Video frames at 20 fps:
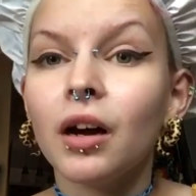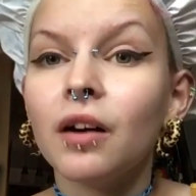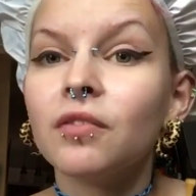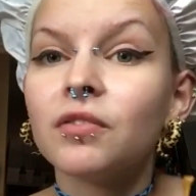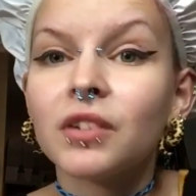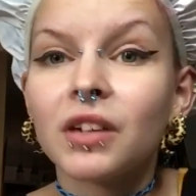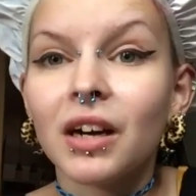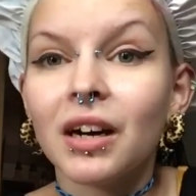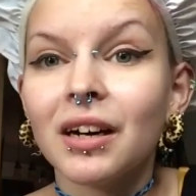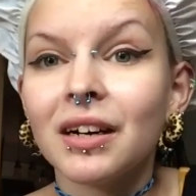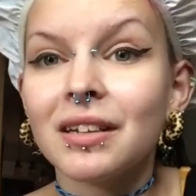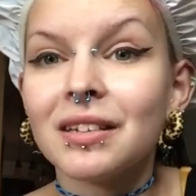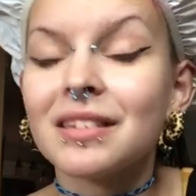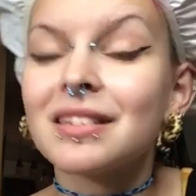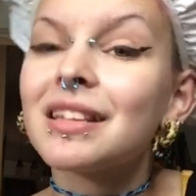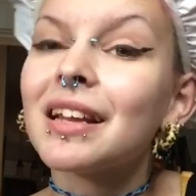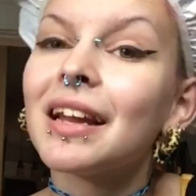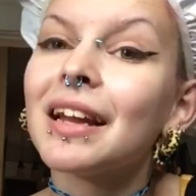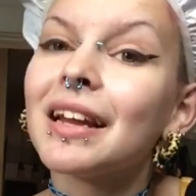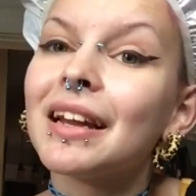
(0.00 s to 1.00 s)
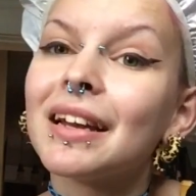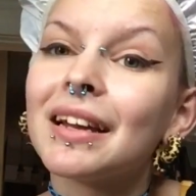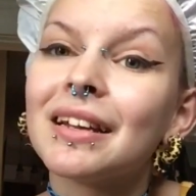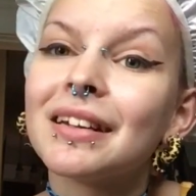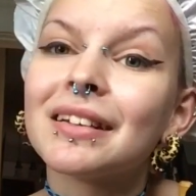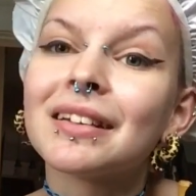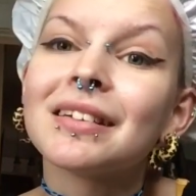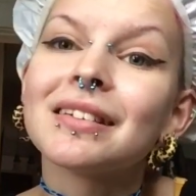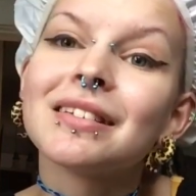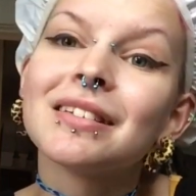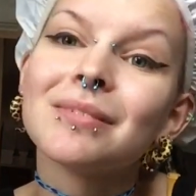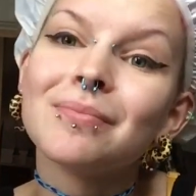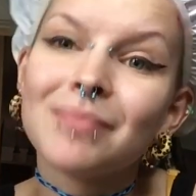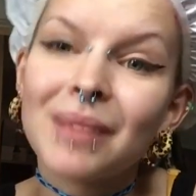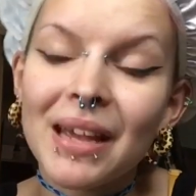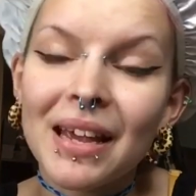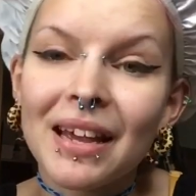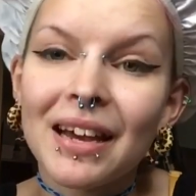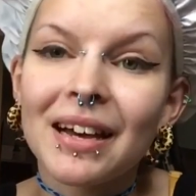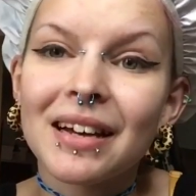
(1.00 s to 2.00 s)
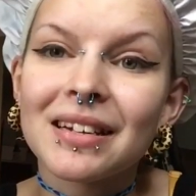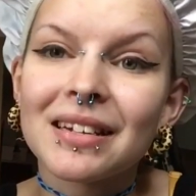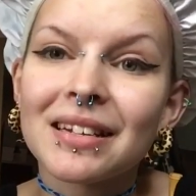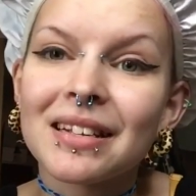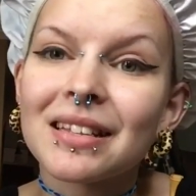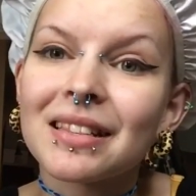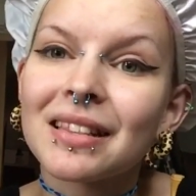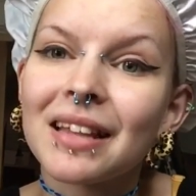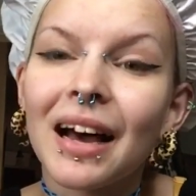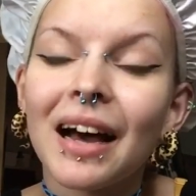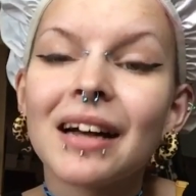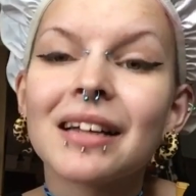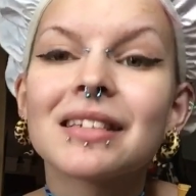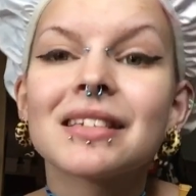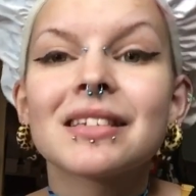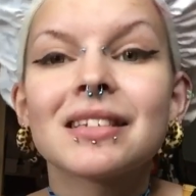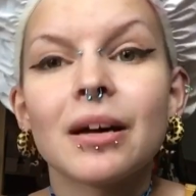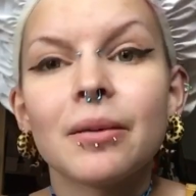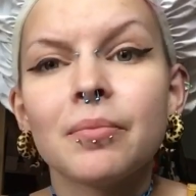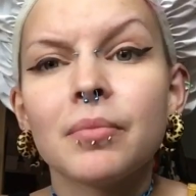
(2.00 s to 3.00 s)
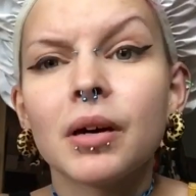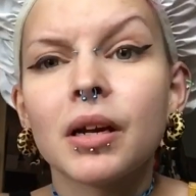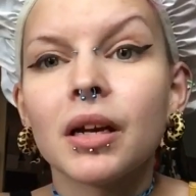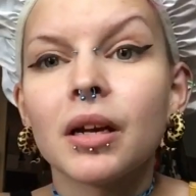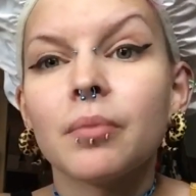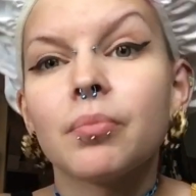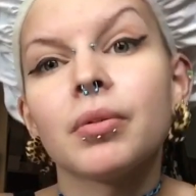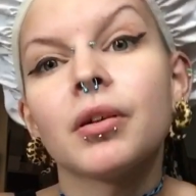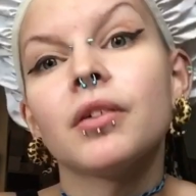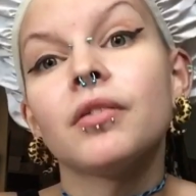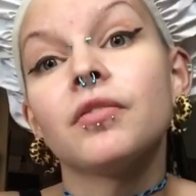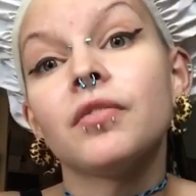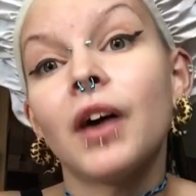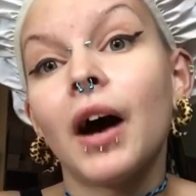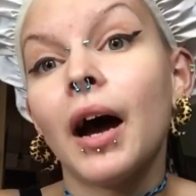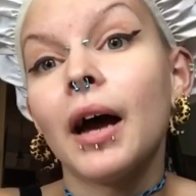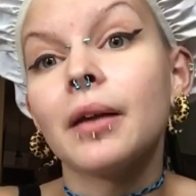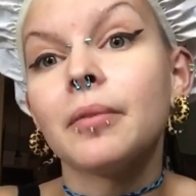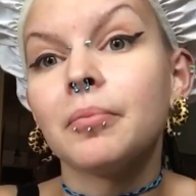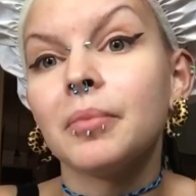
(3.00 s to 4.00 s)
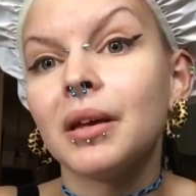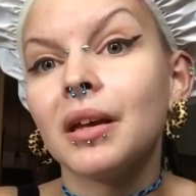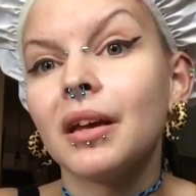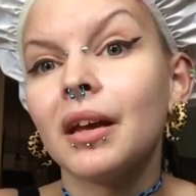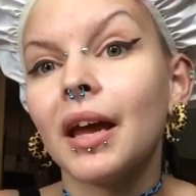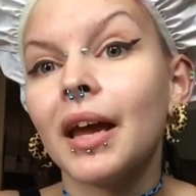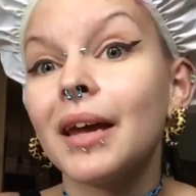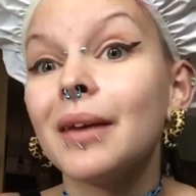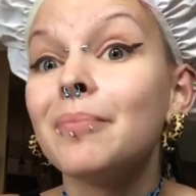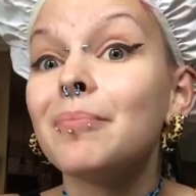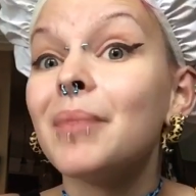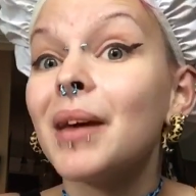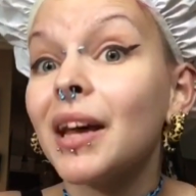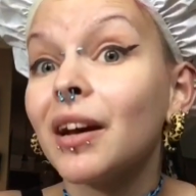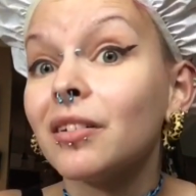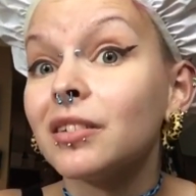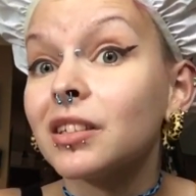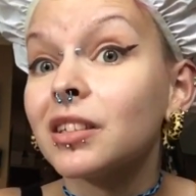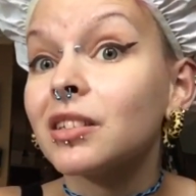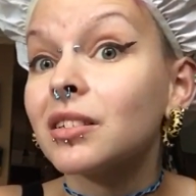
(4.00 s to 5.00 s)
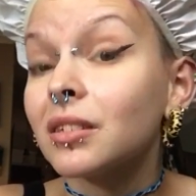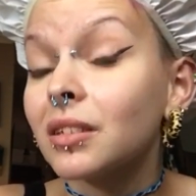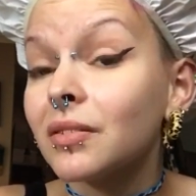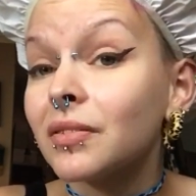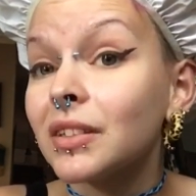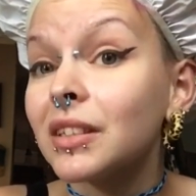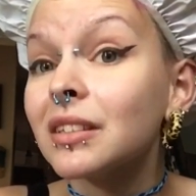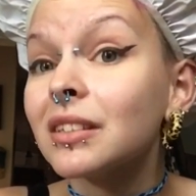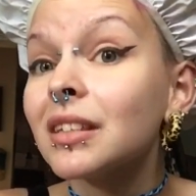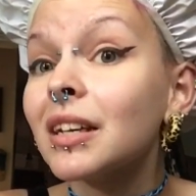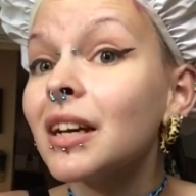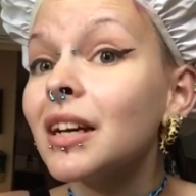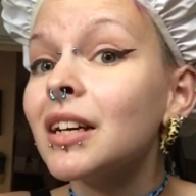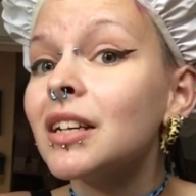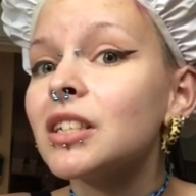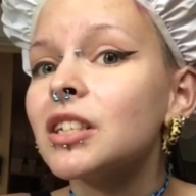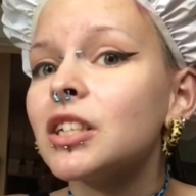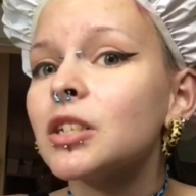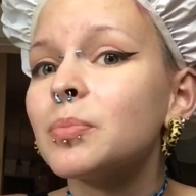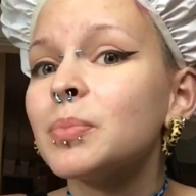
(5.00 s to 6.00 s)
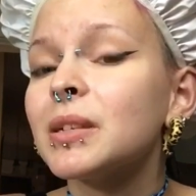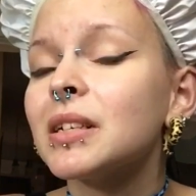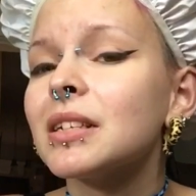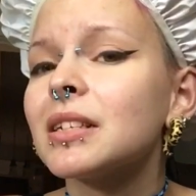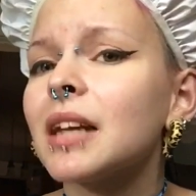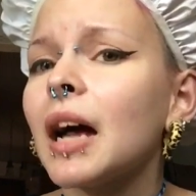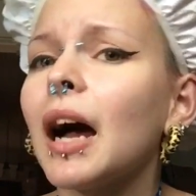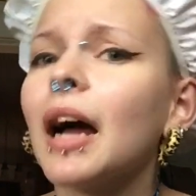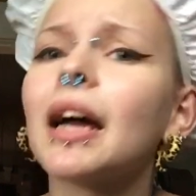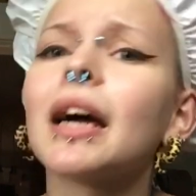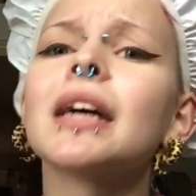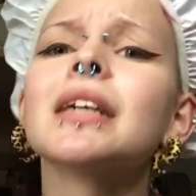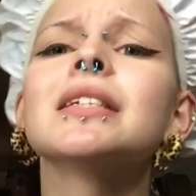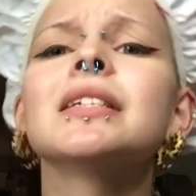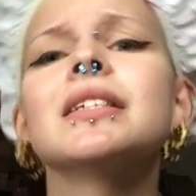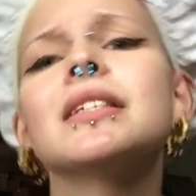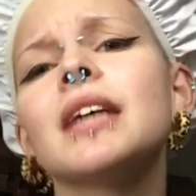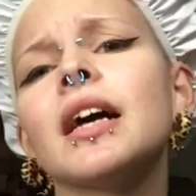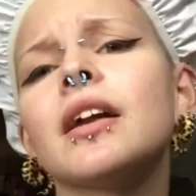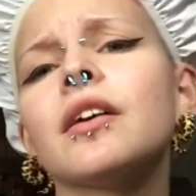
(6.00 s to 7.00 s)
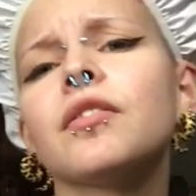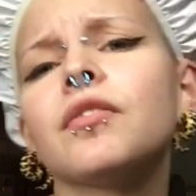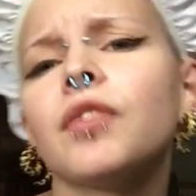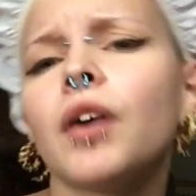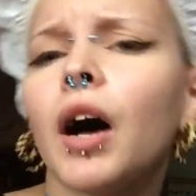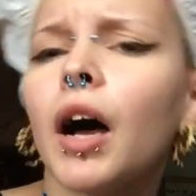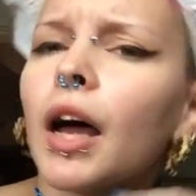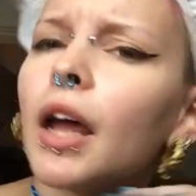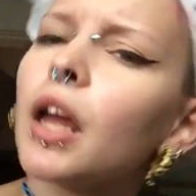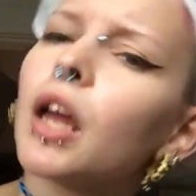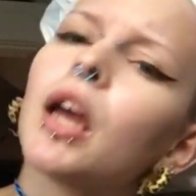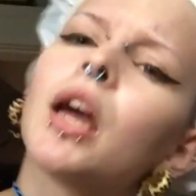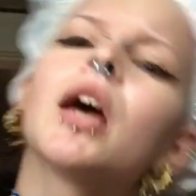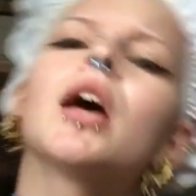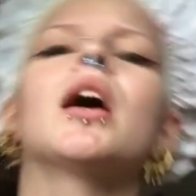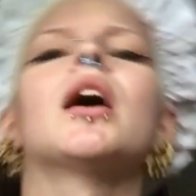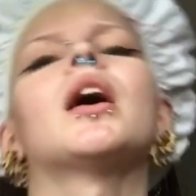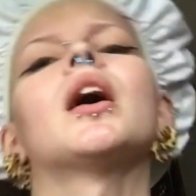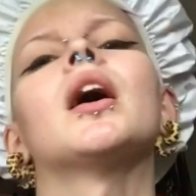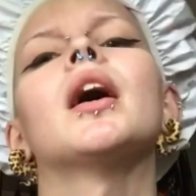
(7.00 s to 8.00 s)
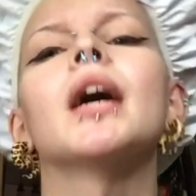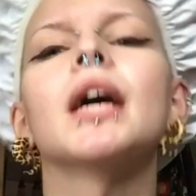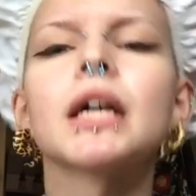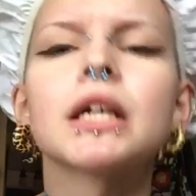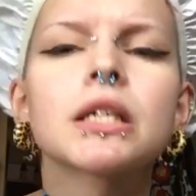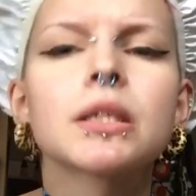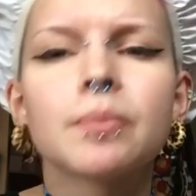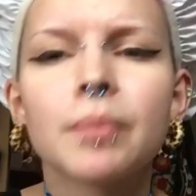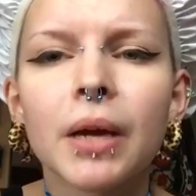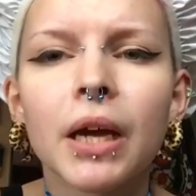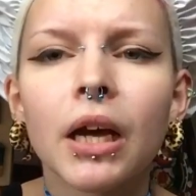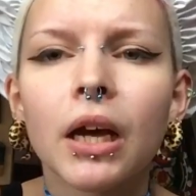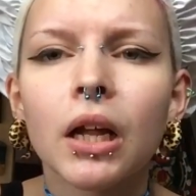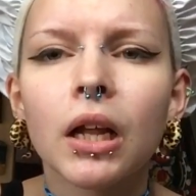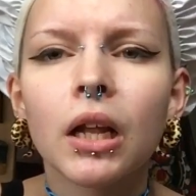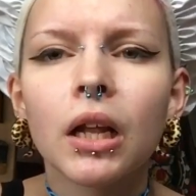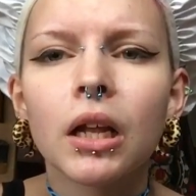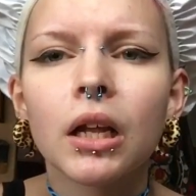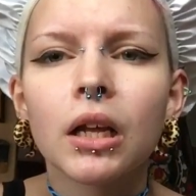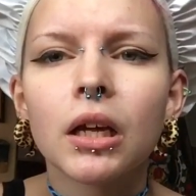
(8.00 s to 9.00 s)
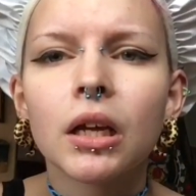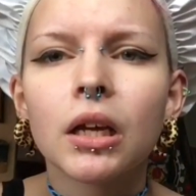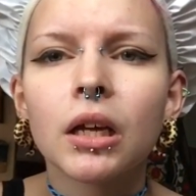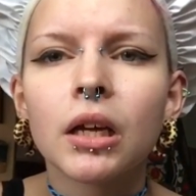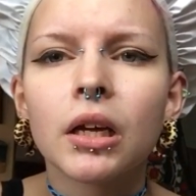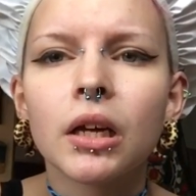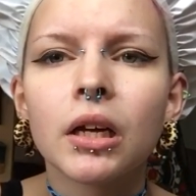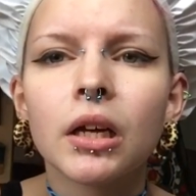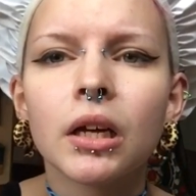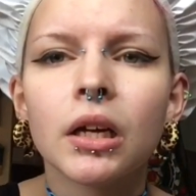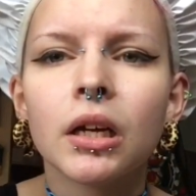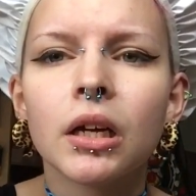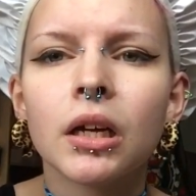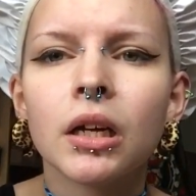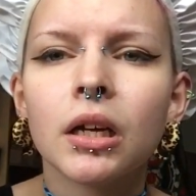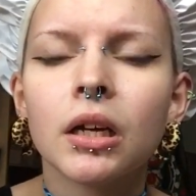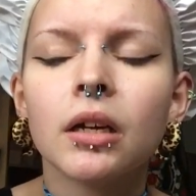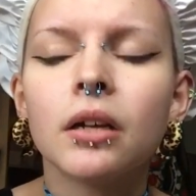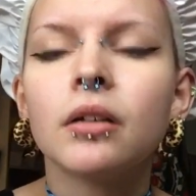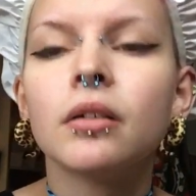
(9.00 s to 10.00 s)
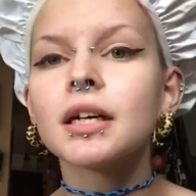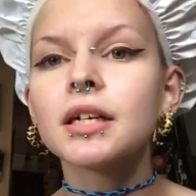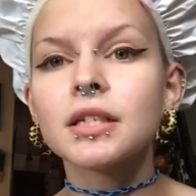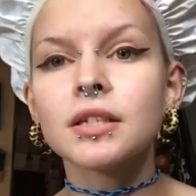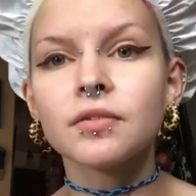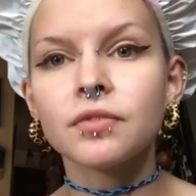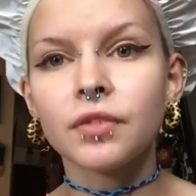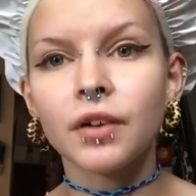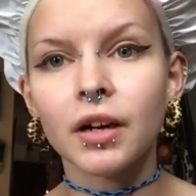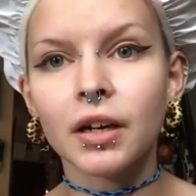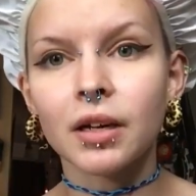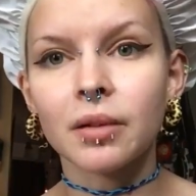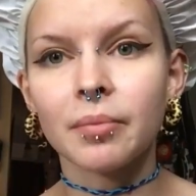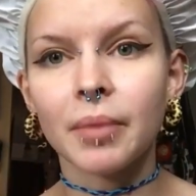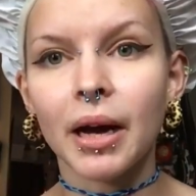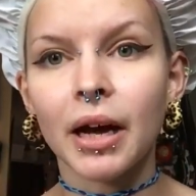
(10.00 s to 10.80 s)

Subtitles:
of guns and demand that somebody provide me a mail service just because I identify as male. Doesn't fucking